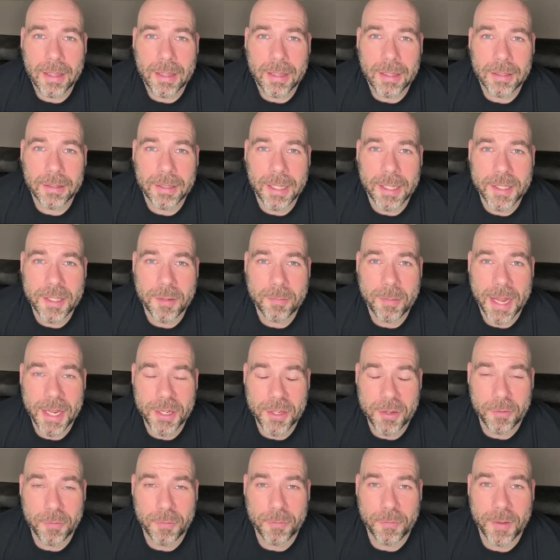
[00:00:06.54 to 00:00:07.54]
Let's
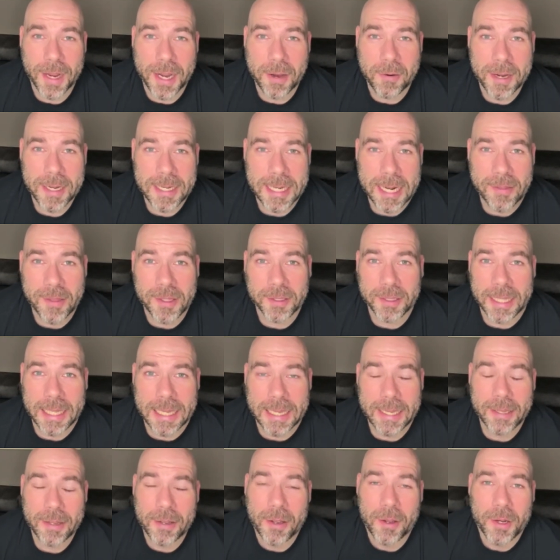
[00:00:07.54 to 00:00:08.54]
imagine firing down the
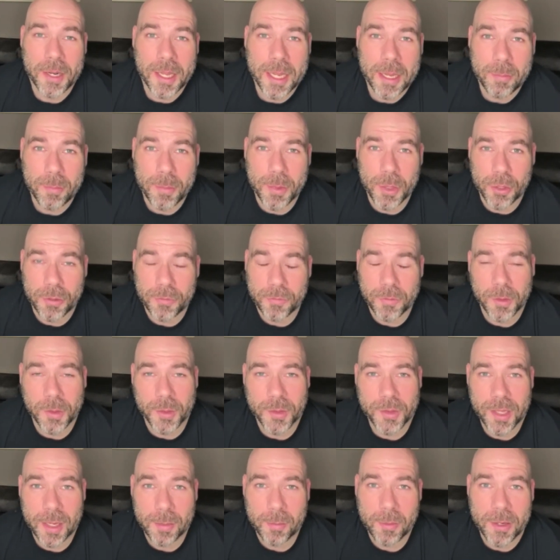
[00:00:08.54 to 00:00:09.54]
lake on a
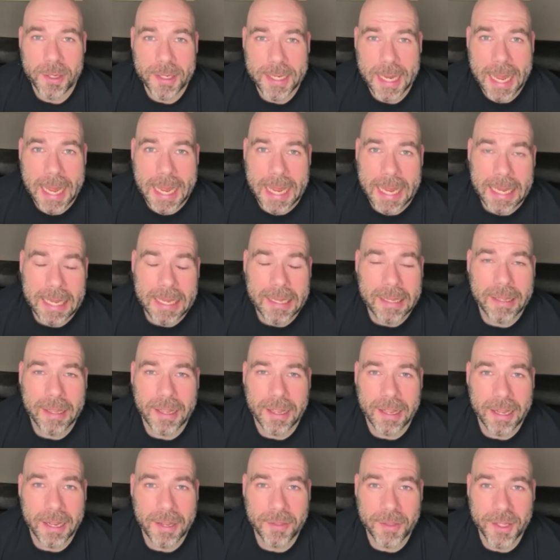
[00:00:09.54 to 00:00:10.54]
beautiful summer day.
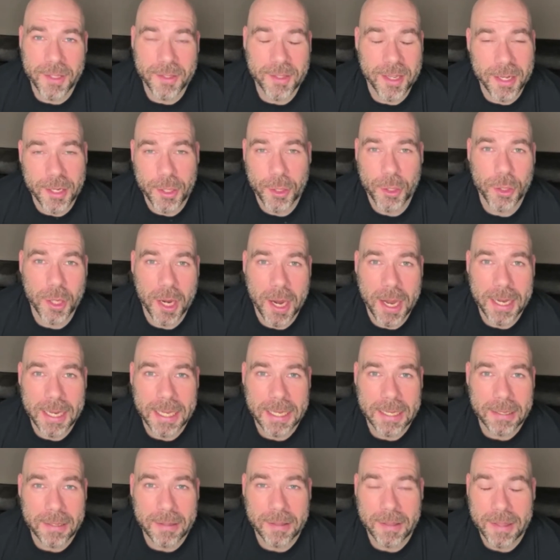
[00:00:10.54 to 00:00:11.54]
The sun is
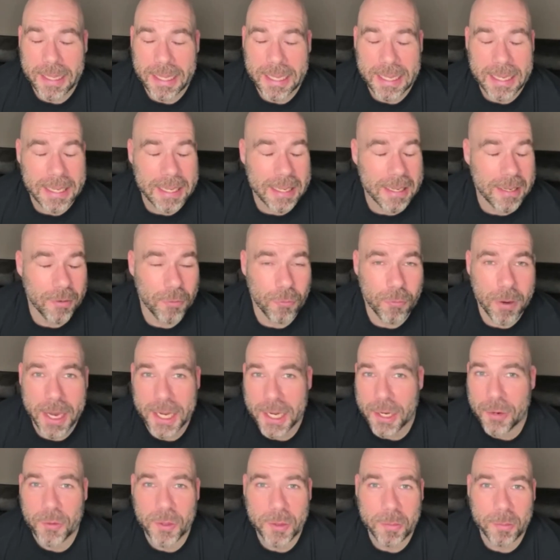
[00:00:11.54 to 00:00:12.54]
shining, the
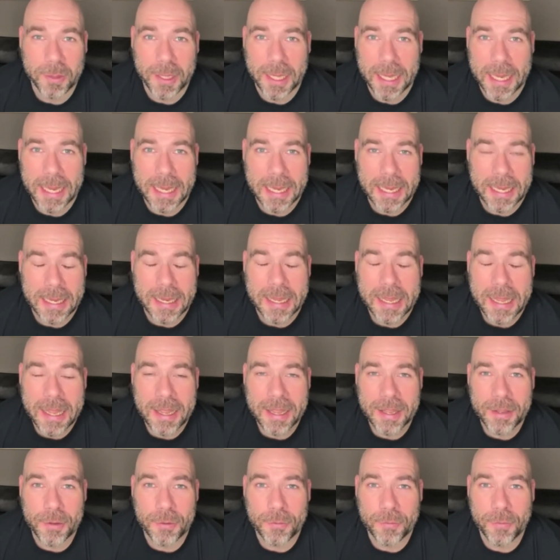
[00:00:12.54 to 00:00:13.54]
radio is playing,
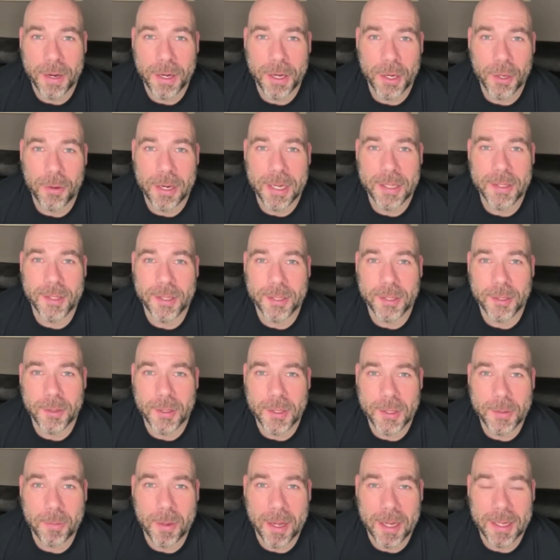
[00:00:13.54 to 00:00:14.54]
you find a great
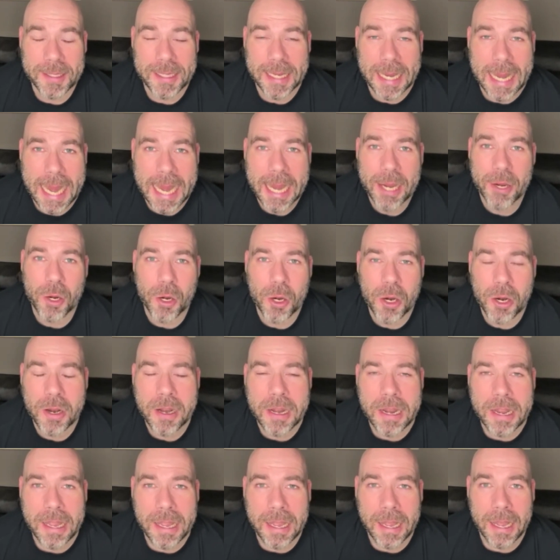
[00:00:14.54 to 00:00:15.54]
secluded spot to
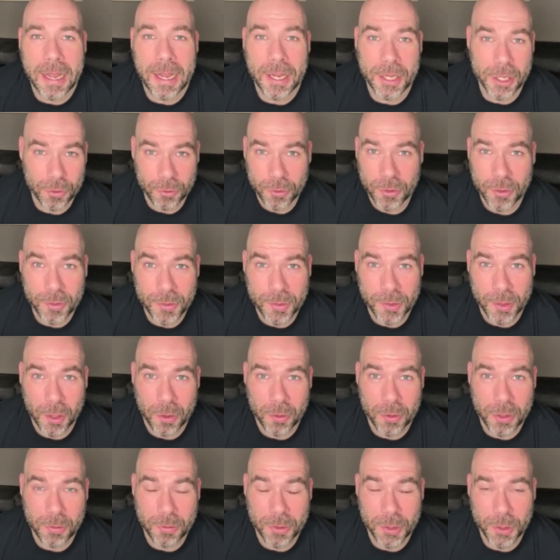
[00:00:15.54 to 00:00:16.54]
anchor. You do
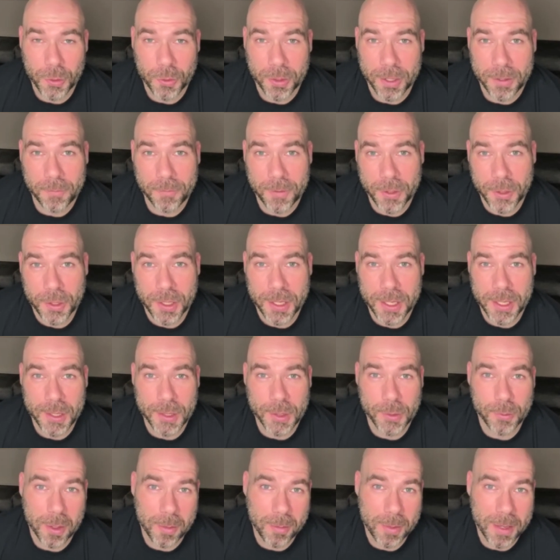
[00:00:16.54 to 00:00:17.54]
so. You enjoy fishing
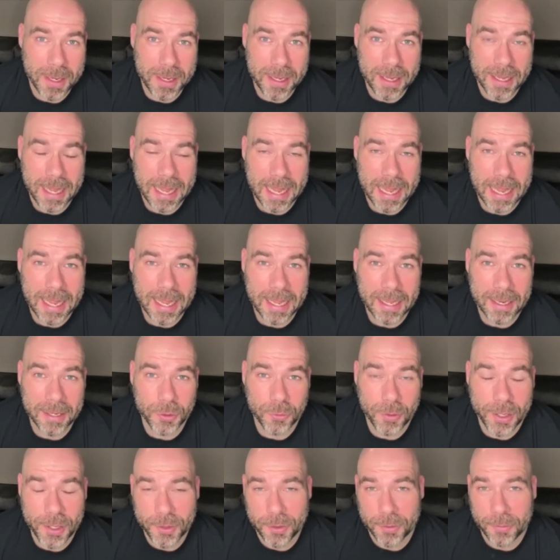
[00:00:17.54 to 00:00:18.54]
and swimming,
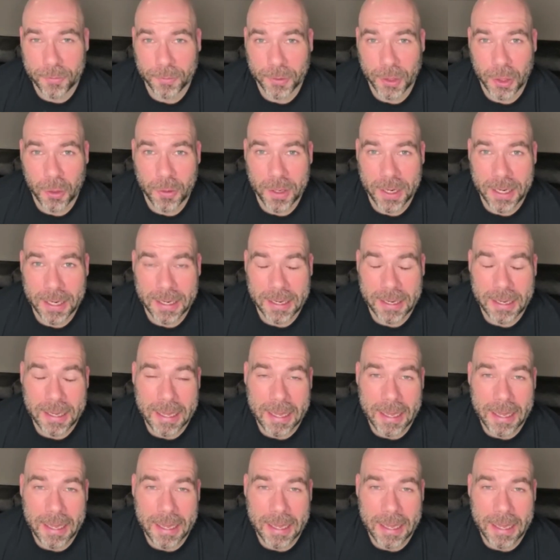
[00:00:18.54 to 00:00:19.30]
and drinks are flowing.